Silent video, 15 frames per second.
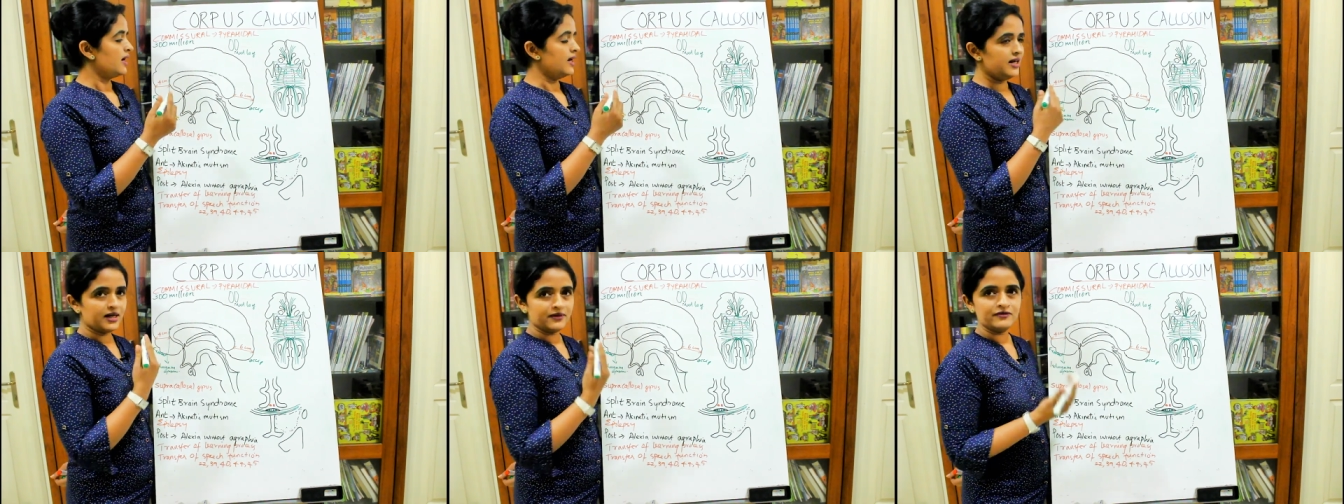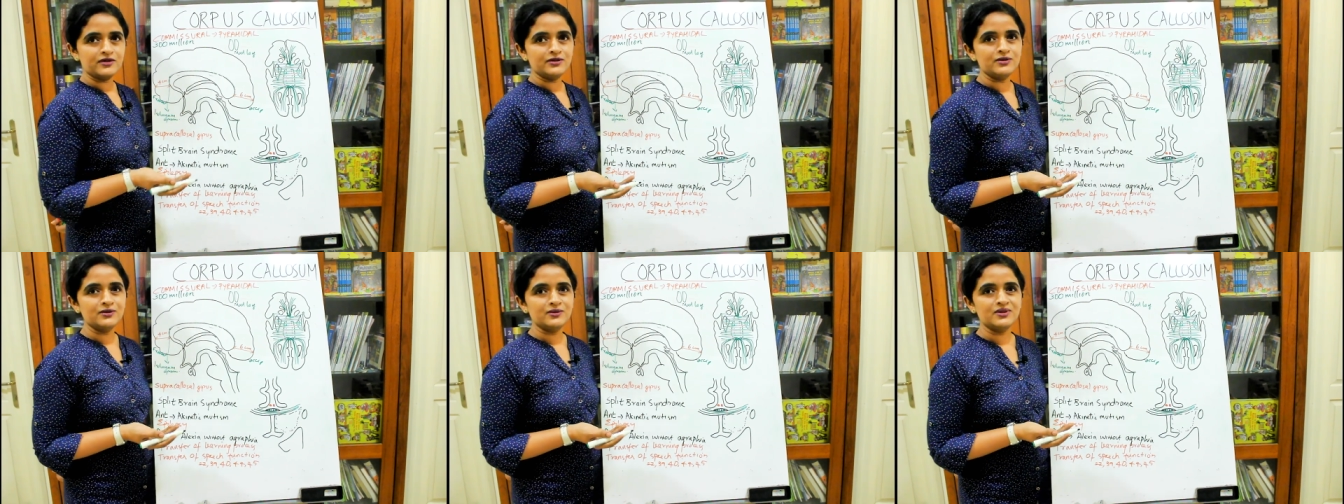I love
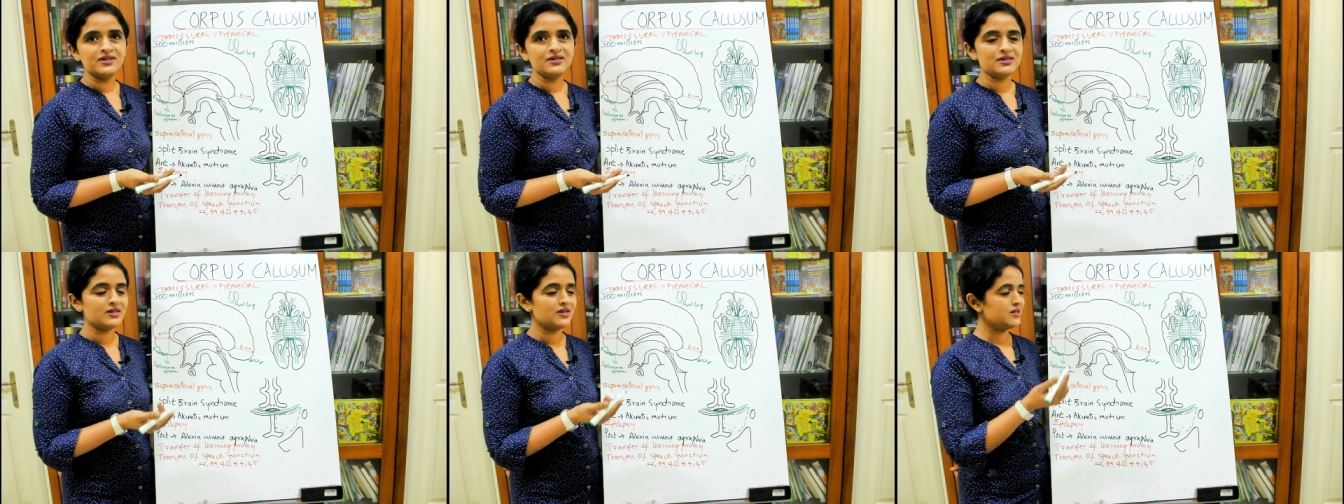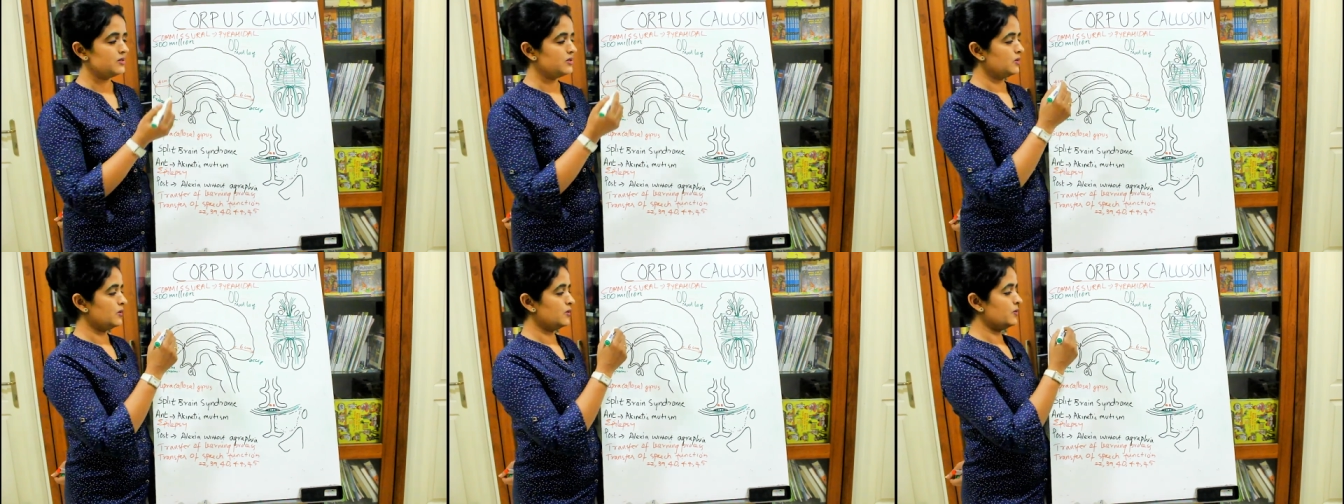to do this.
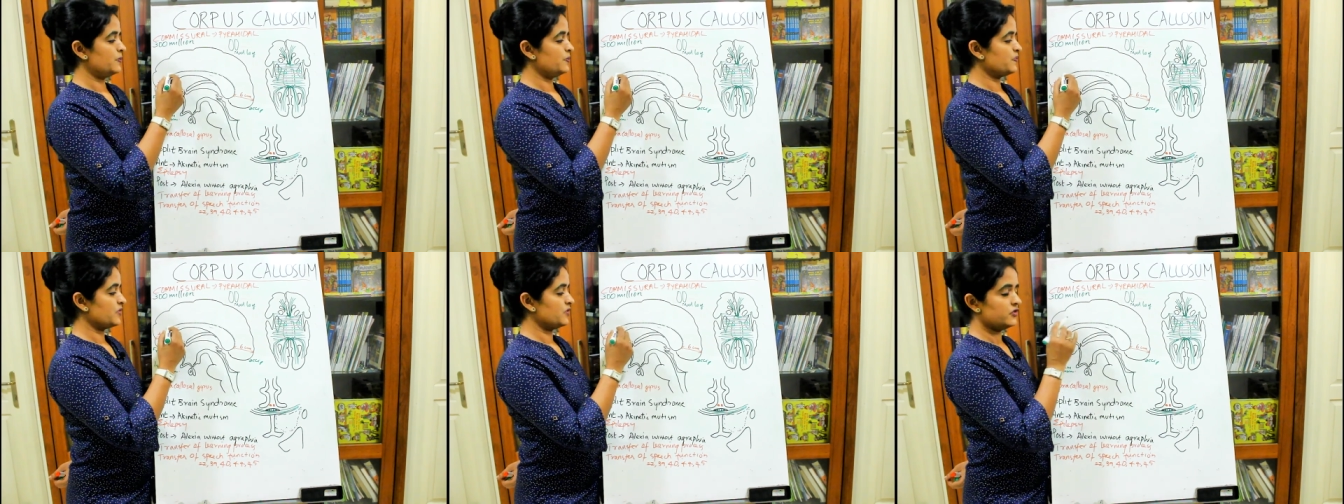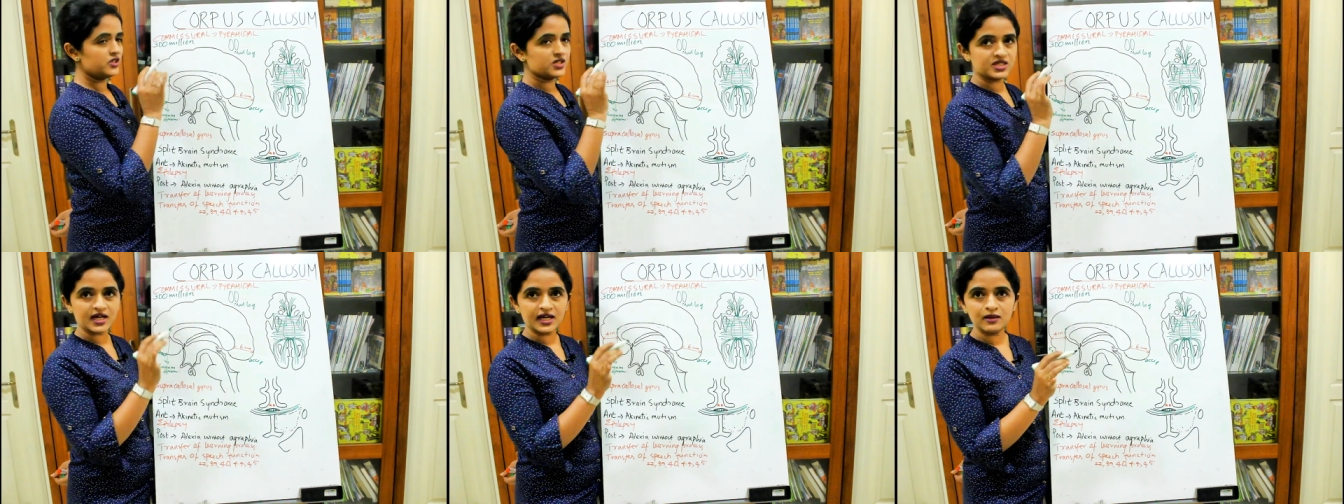So for
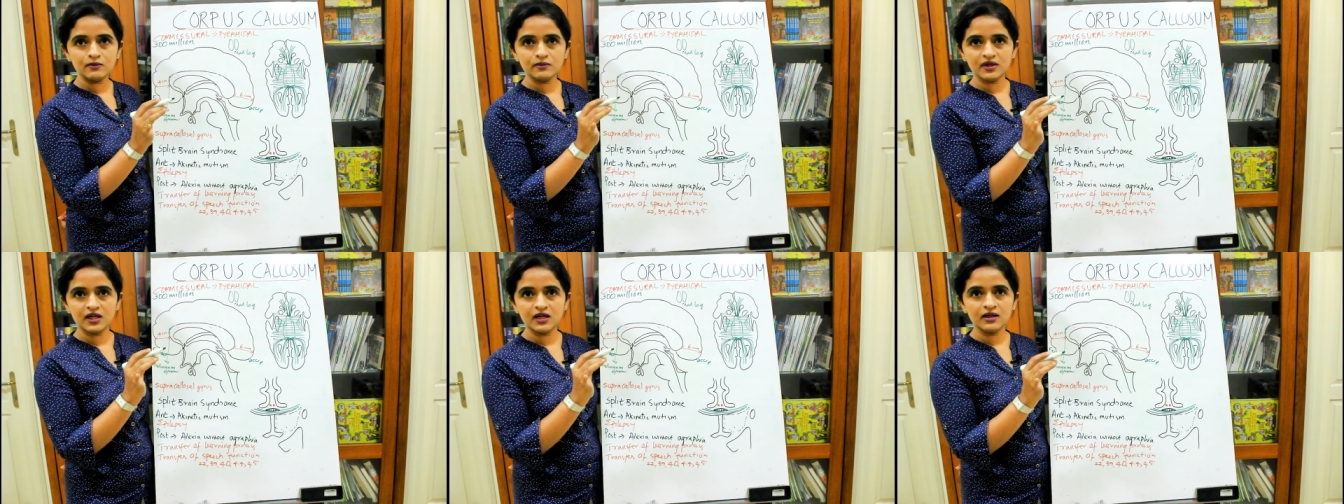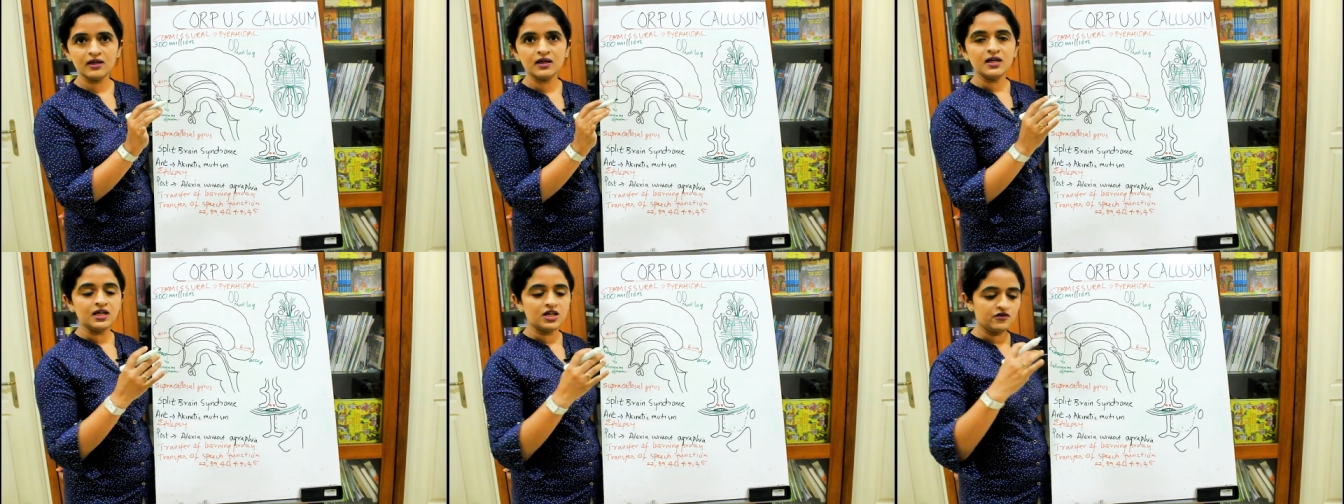the time being,